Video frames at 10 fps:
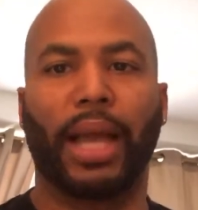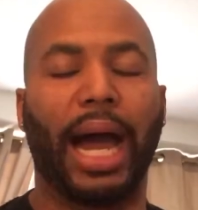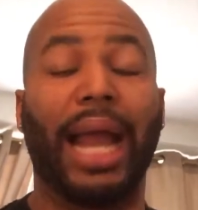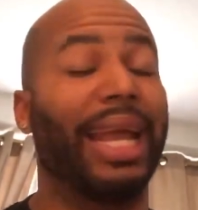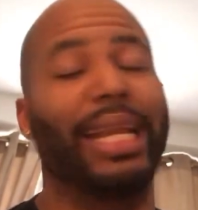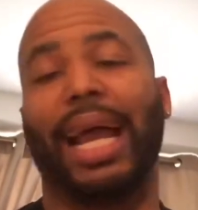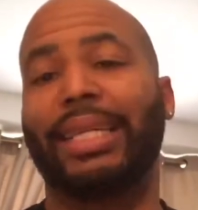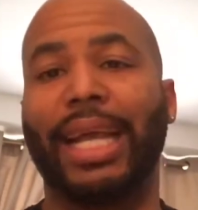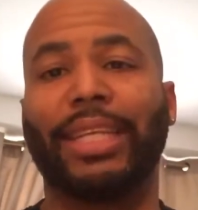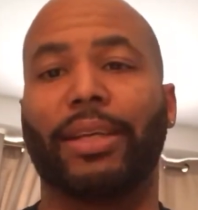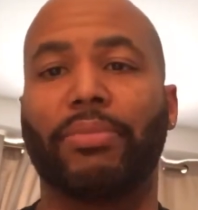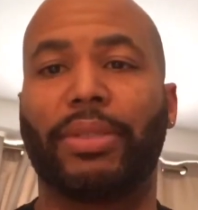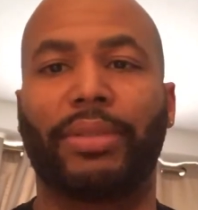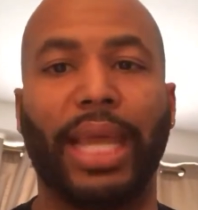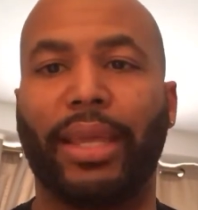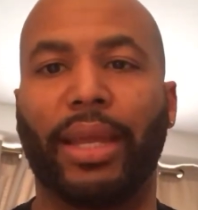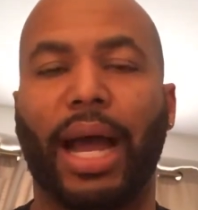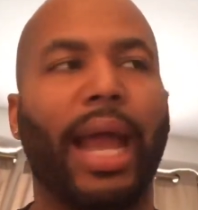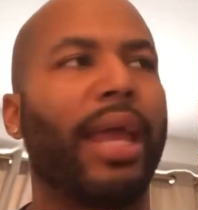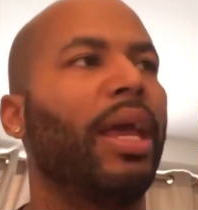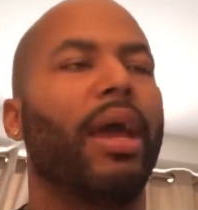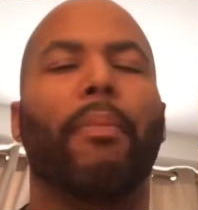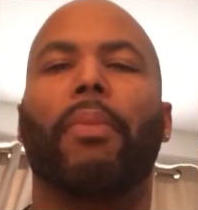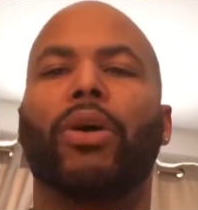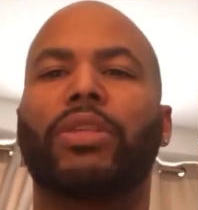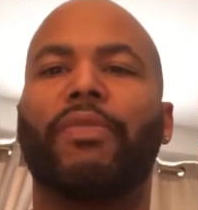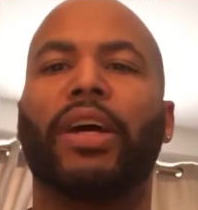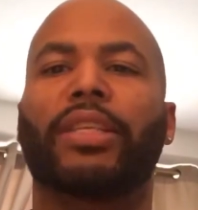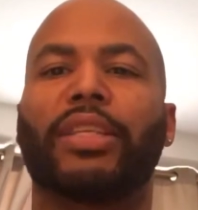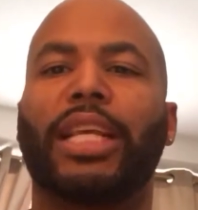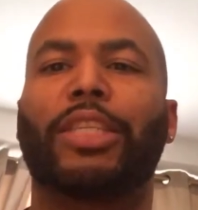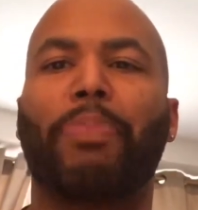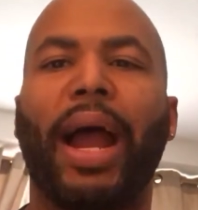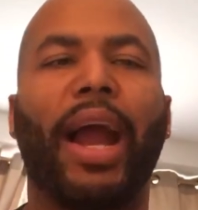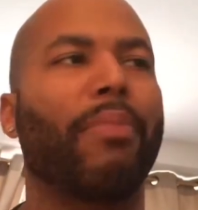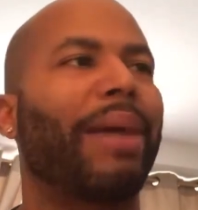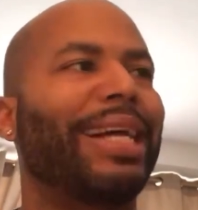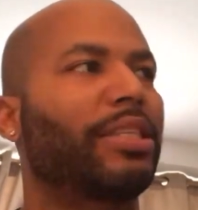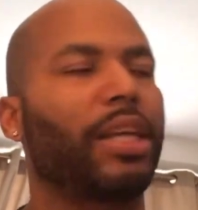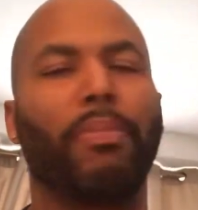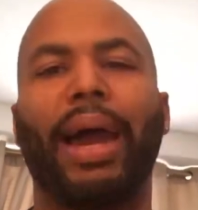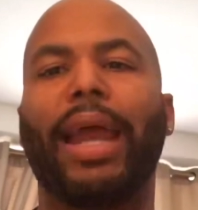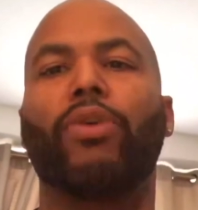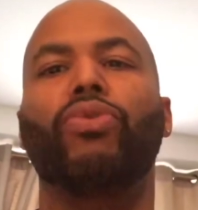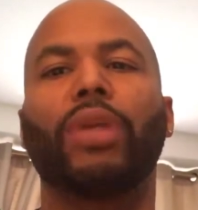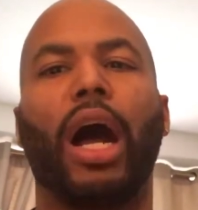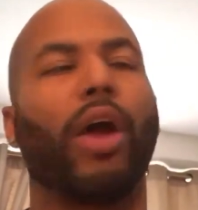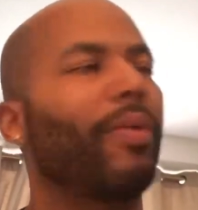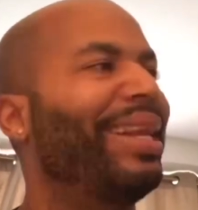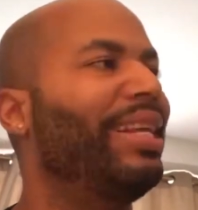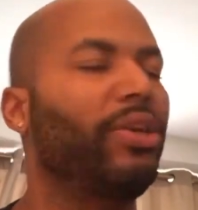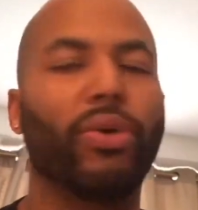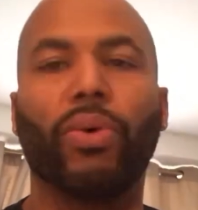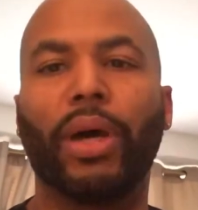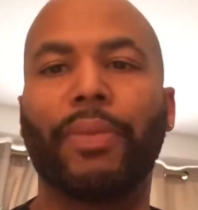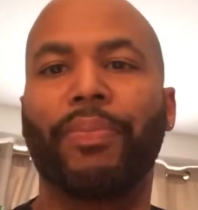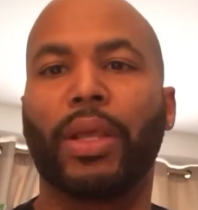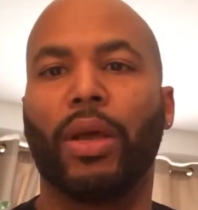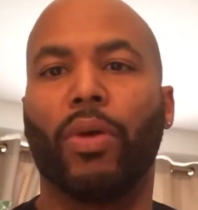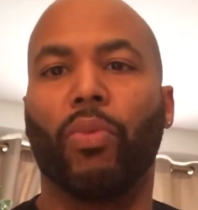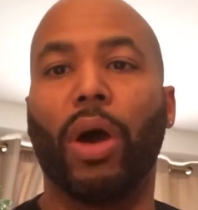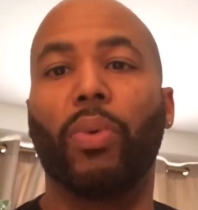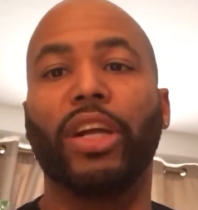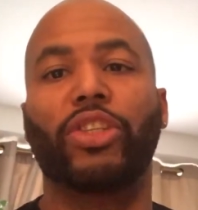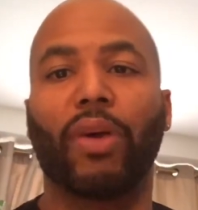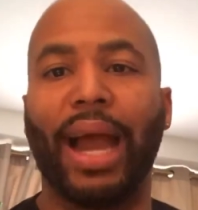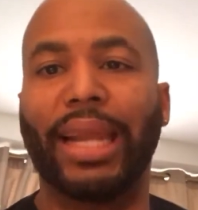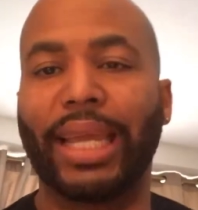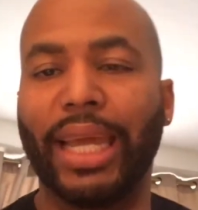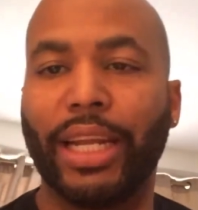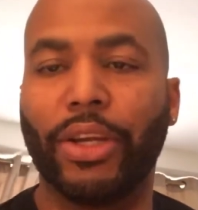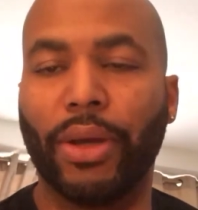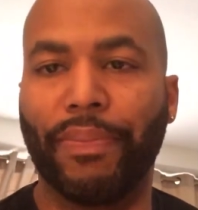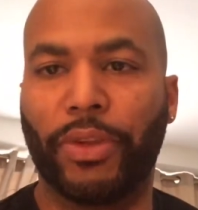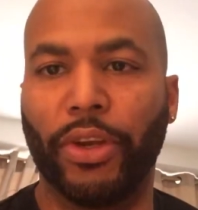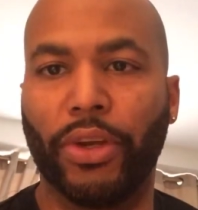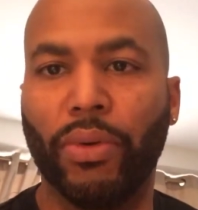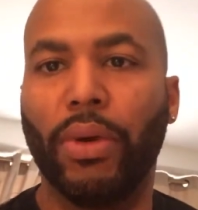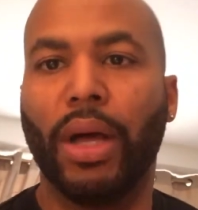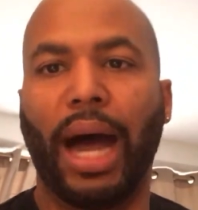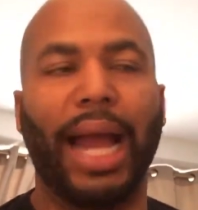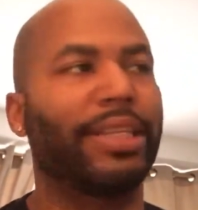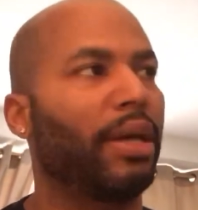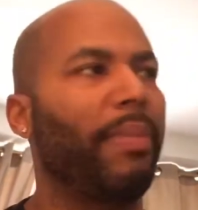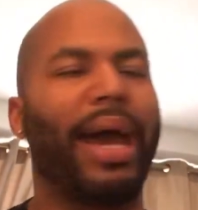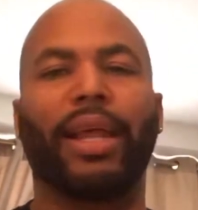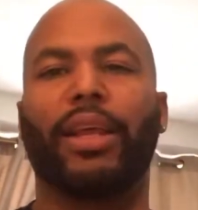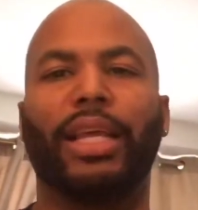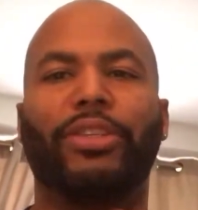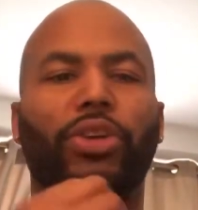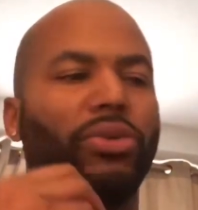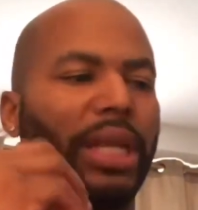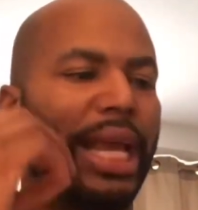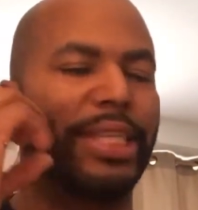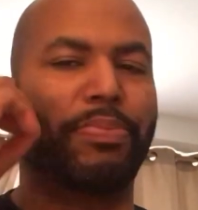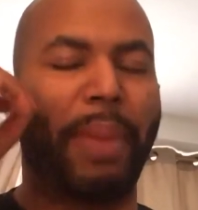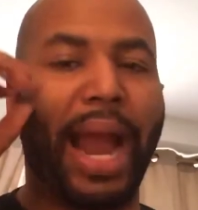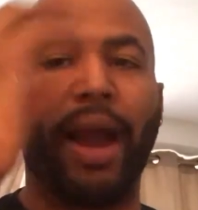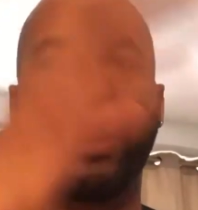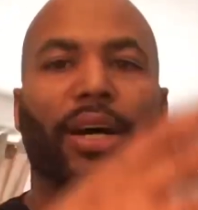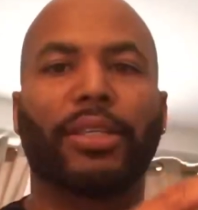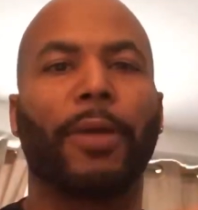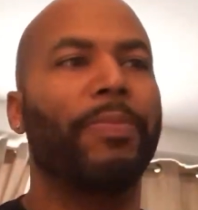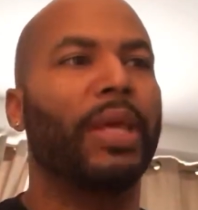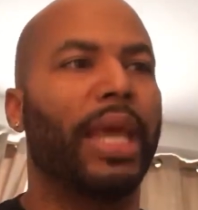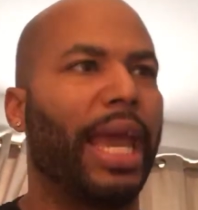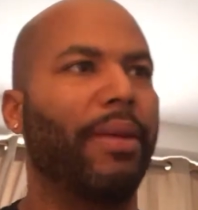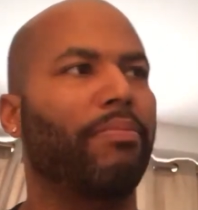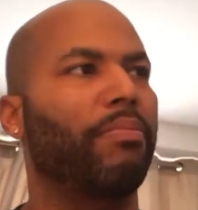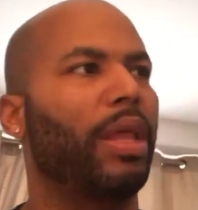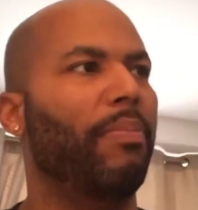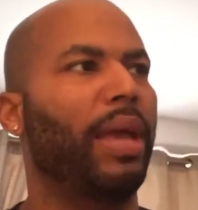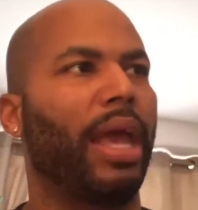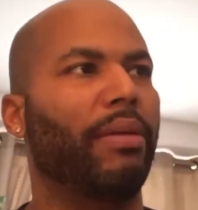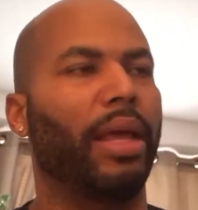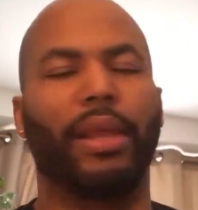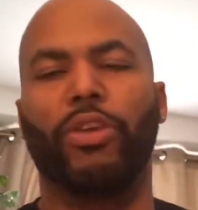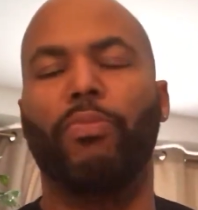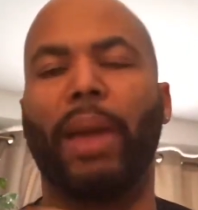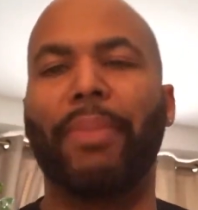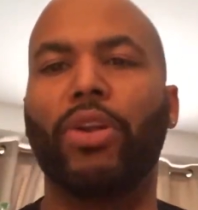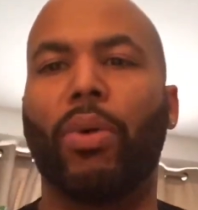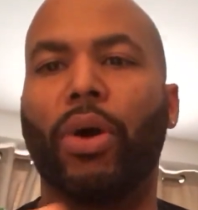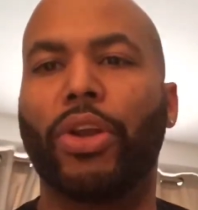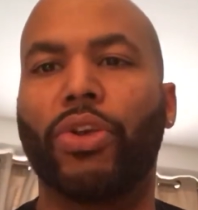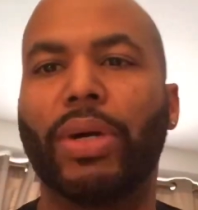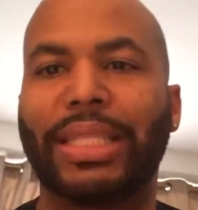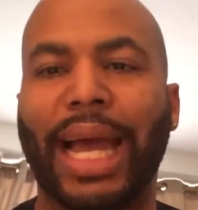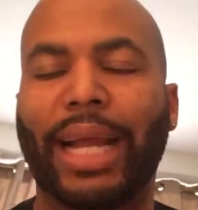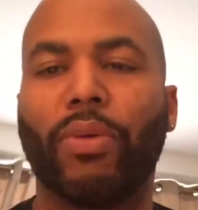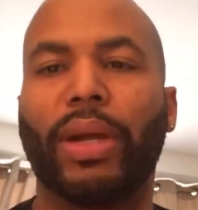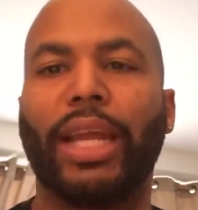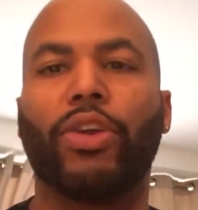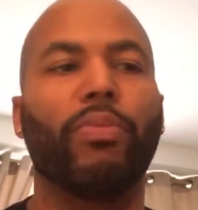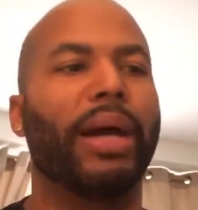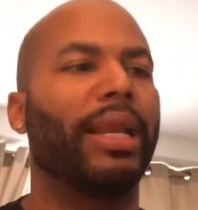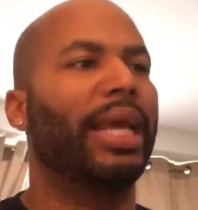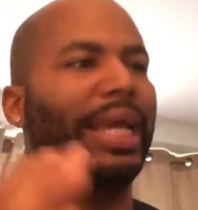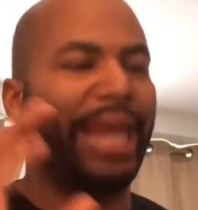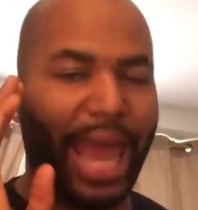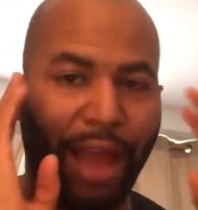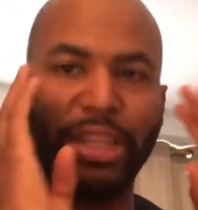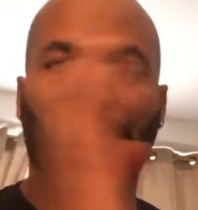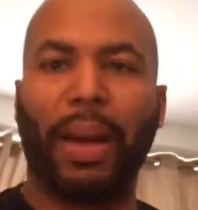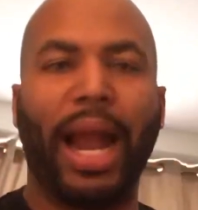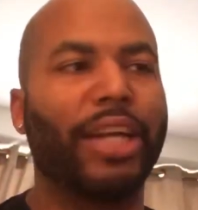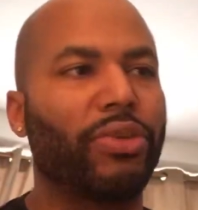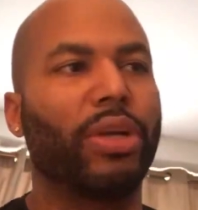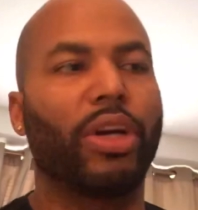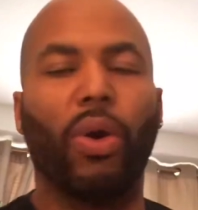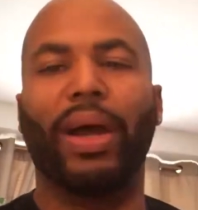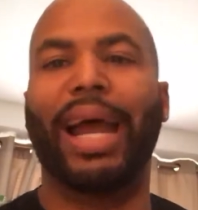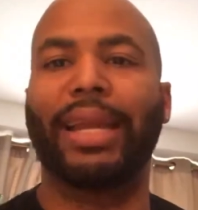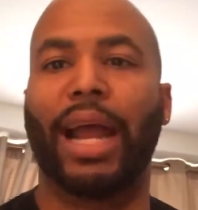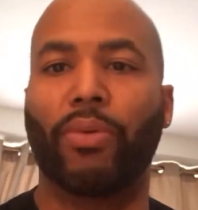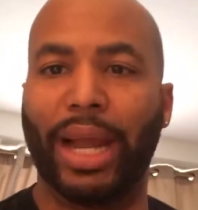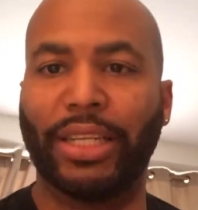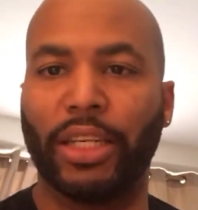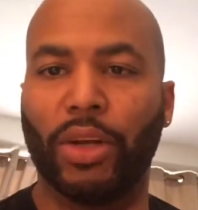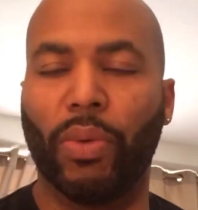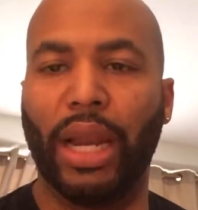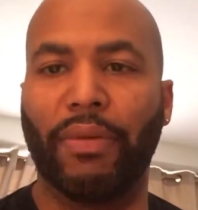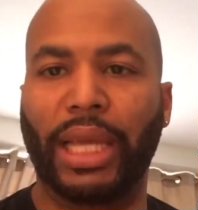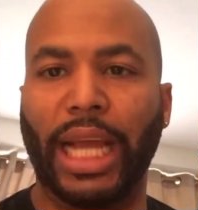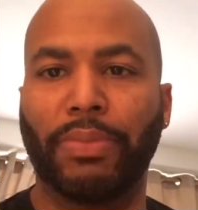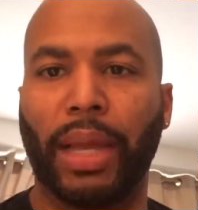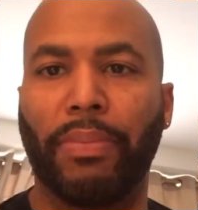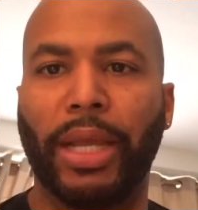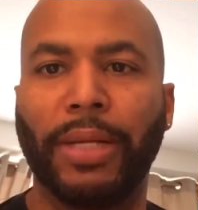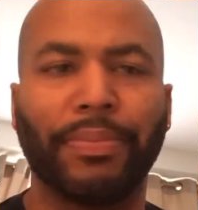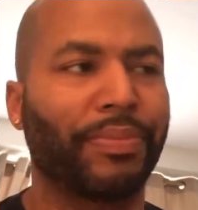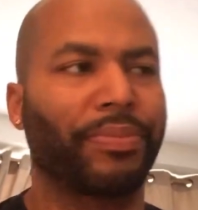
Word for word: All right, and that takes some thinking. All right, most of us is inspired by somebody who's already doing what we're trying to get in to do. All right, somebody is usually inspired us and, and maybe you don't want to do exactly what they do, but they have inspired you to go in that direction or whatever the case may be,